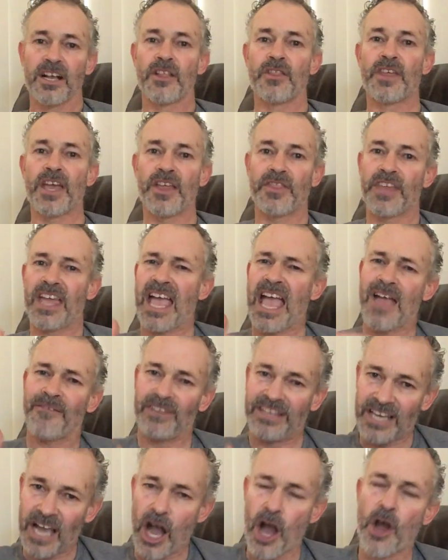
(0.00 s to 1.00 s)
They're
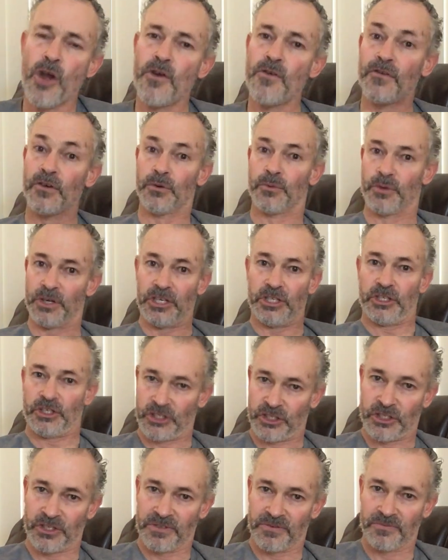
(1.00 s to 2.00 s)
having
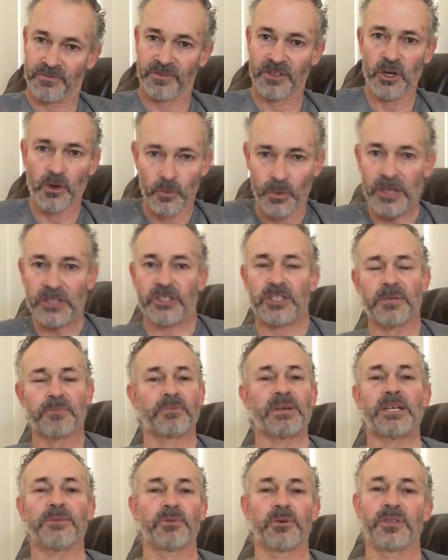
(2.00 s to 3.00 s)
overreach. They're arresting
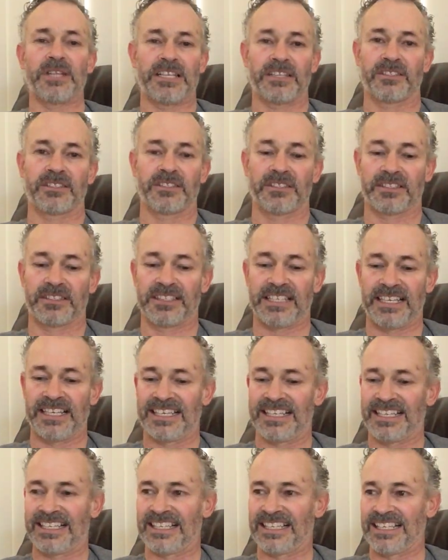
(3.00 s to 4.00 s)
people
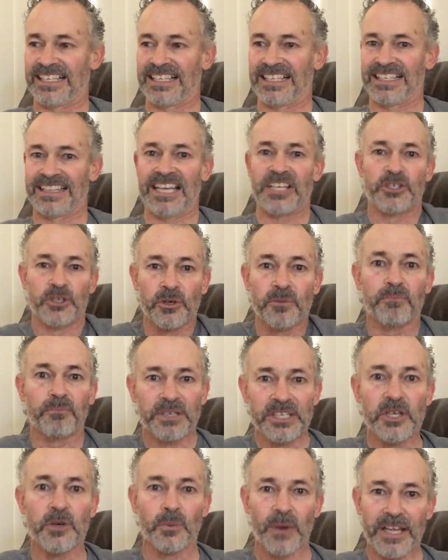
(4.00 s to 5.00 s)
that they shouldn't
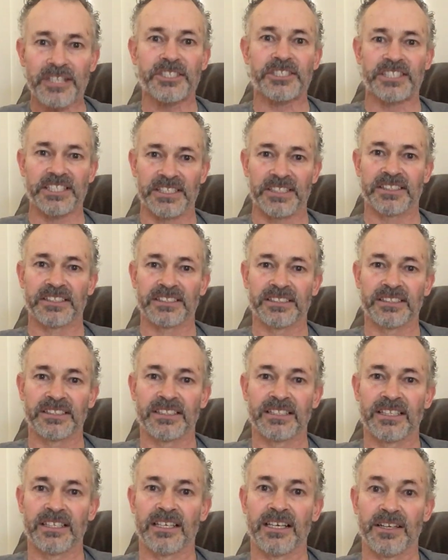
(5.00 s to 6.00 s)
be arresting.
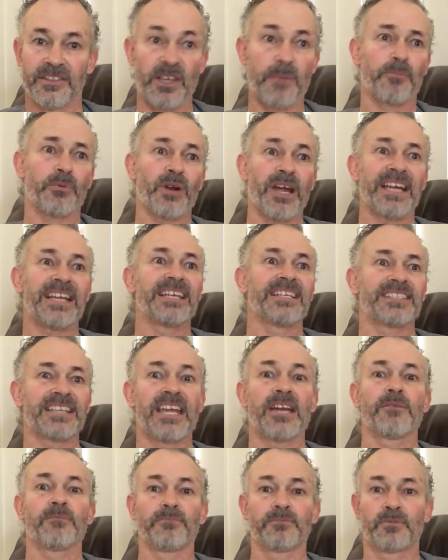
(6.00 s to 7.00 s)
They're breaking
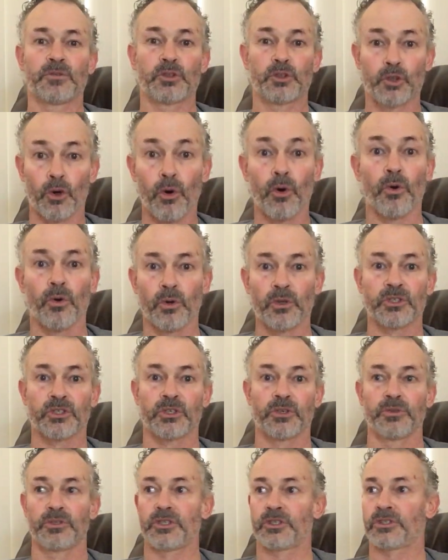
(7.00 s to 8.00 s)
down doors
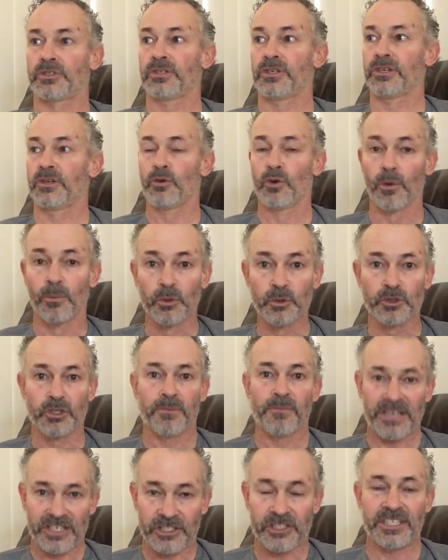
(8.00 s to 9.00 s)
to just a normal
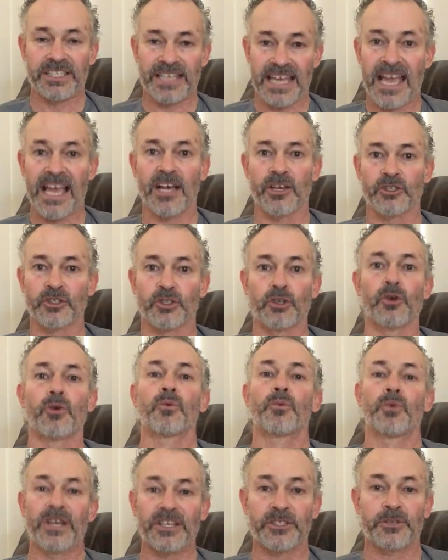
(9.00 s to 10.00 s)
domestic house to
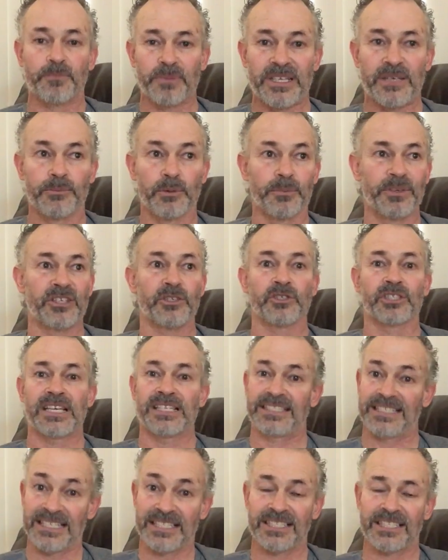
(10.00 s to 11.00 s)
arrest people because they
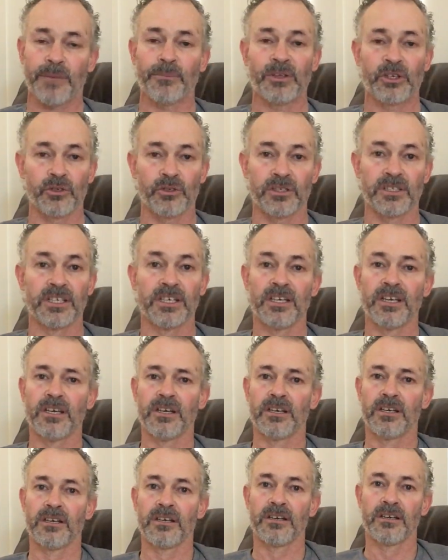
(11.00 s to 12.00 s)
said something on
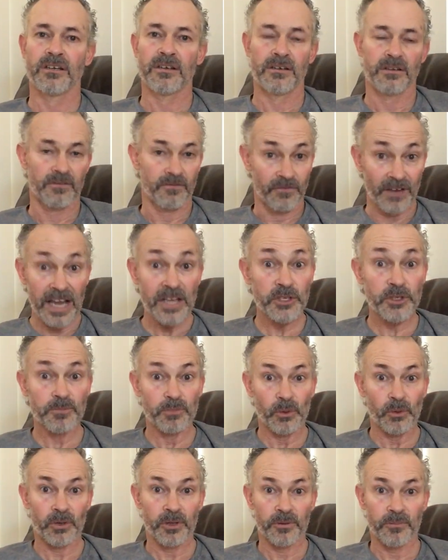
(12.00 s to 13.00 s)

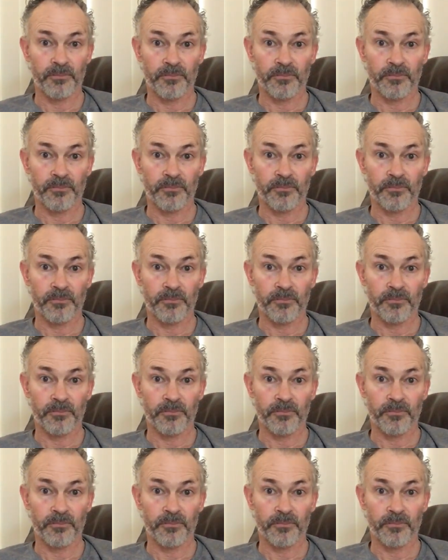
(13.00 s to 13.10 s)
Facebook.